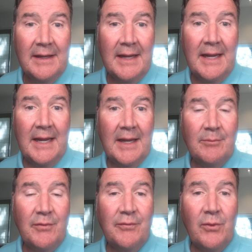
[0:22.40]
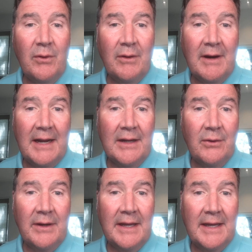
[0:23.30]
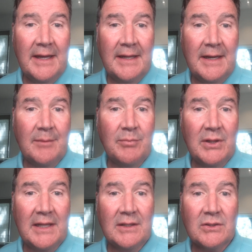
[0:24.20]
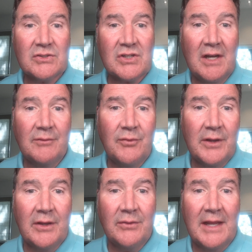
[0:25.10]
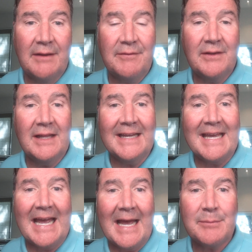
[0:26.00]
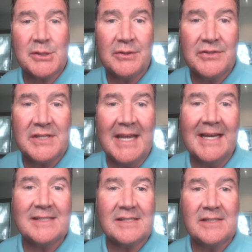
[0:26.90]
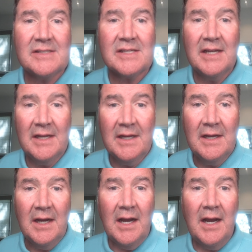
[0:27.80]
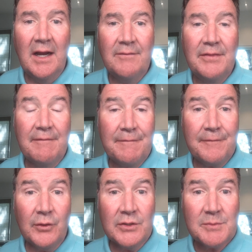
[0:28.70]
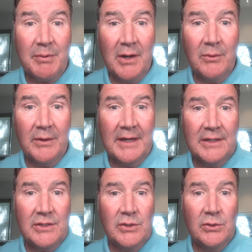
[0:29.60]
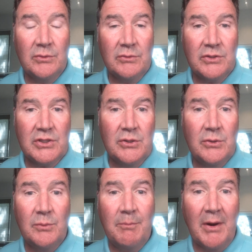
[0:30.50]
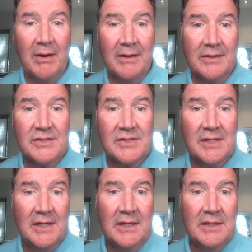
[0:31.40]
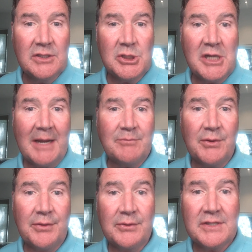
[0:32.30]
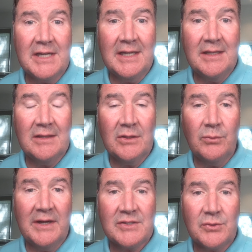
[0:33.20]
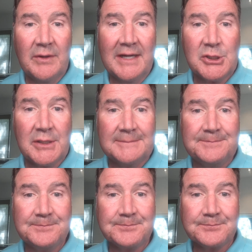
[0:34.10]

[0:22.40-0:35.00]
And before I go ahead and play a little song for you that I feel like captures the essence of the first part, we're going to do two parts to chapter 13, the resurrection.